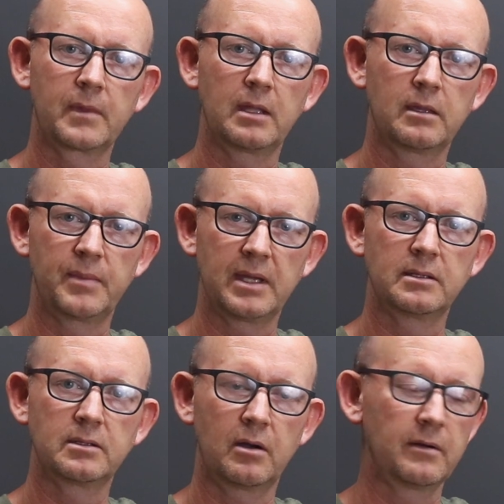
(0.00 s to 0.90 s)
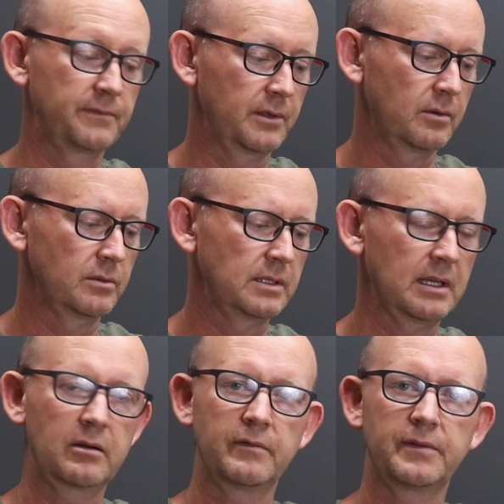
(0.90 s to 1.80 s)
at the base of those
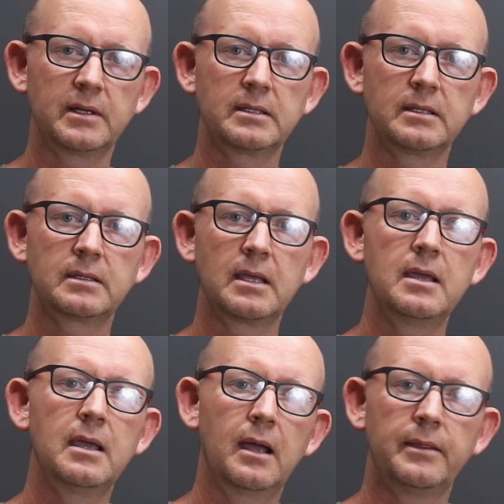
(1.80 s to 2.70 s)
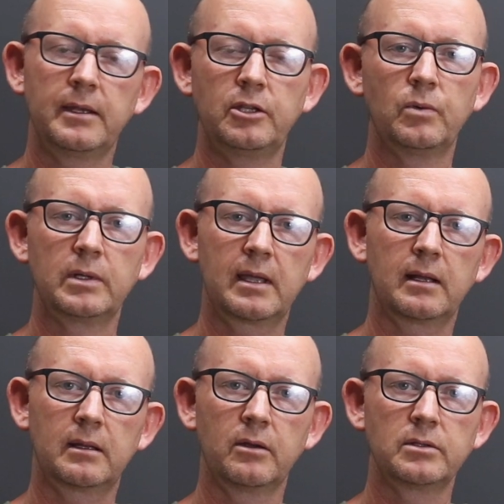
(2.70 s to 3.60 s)
sacrifices, and then you would
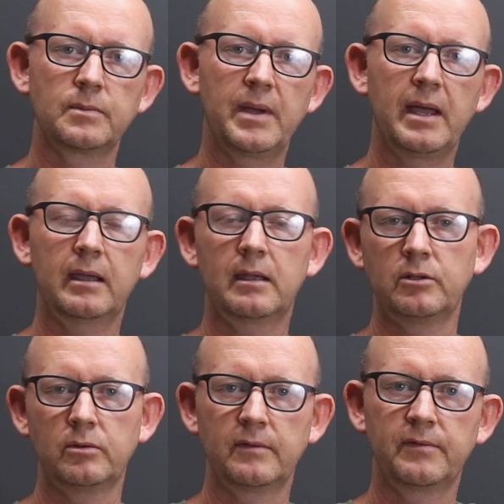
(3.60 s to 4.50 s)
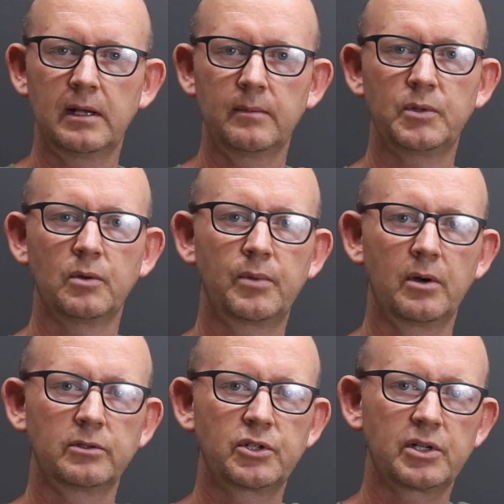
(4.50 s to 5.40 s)
cut those back and you develop your
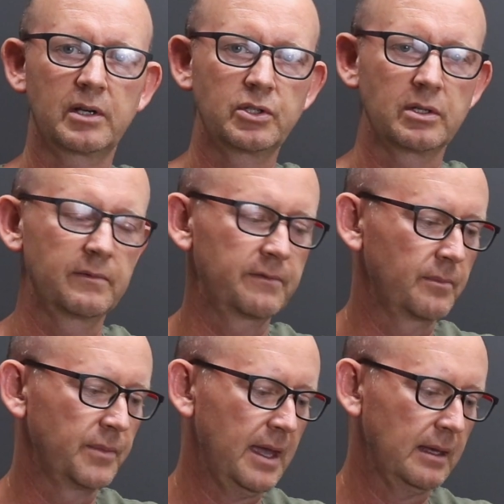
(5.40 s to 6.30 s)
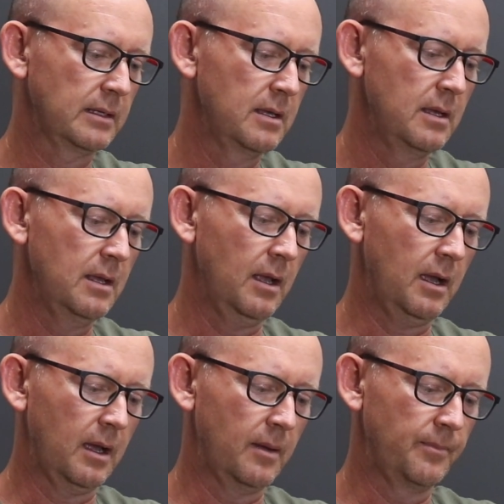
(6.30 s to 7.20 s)
branch structure from that.
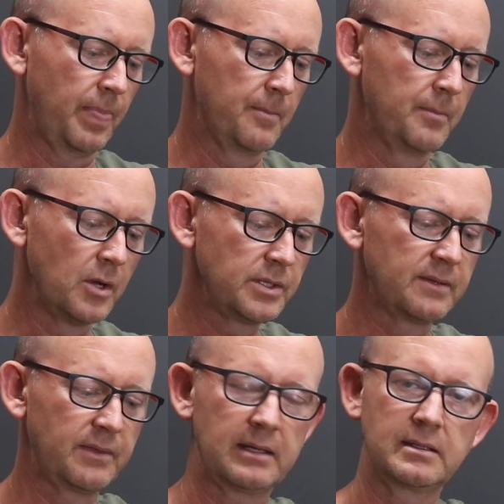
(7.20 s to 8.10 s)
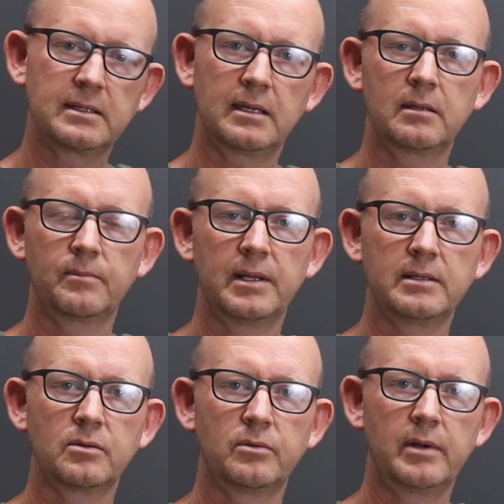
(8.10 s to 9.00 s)
Most of that has taken
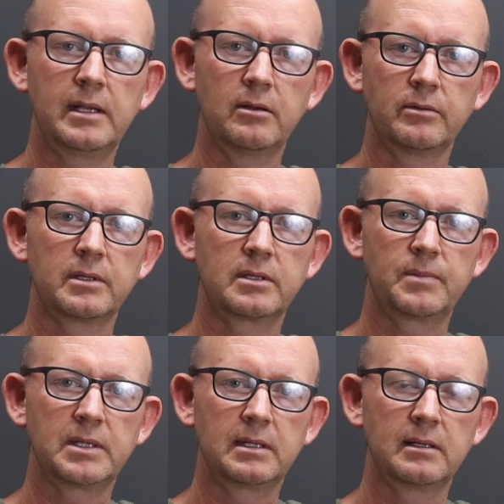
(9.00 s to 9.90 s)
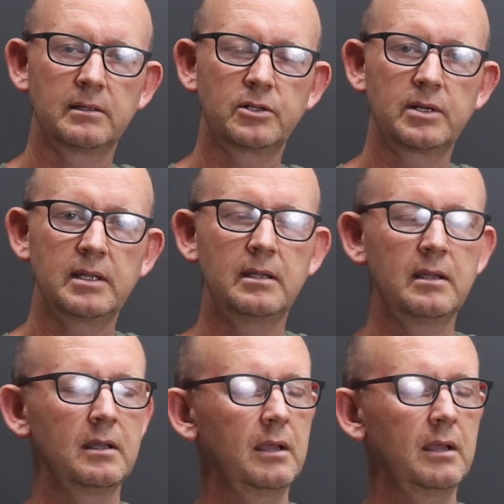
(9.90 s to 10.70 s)
place already on this particular tree,